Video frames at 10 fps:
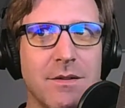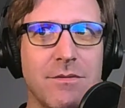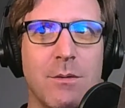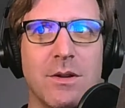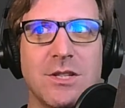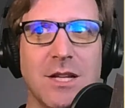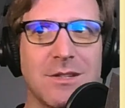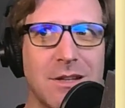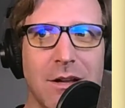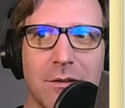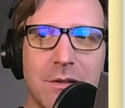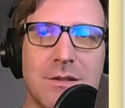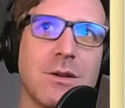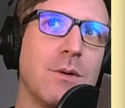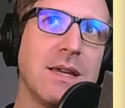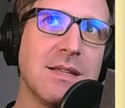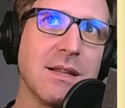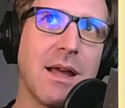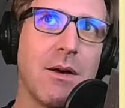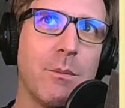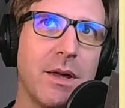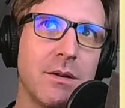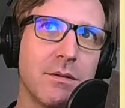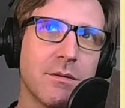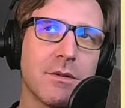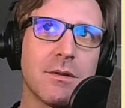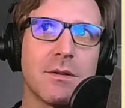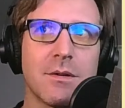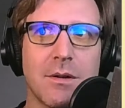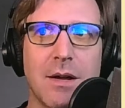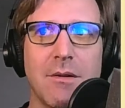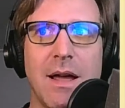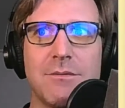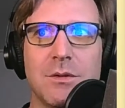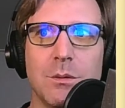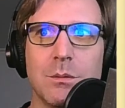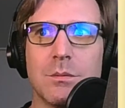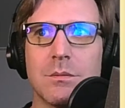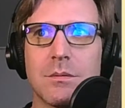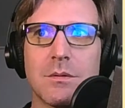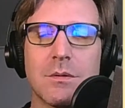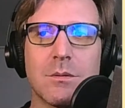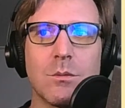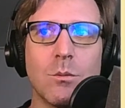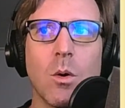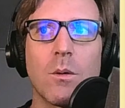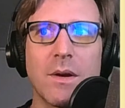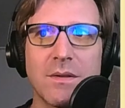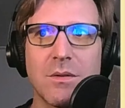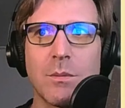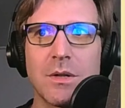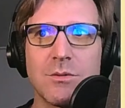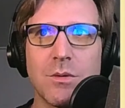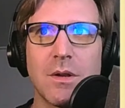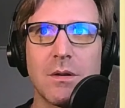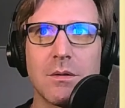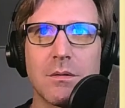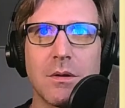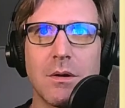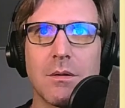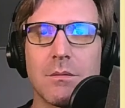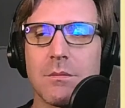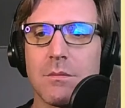If I want to change the color, it's so easy now, but I don't have to worry so much with it, you know.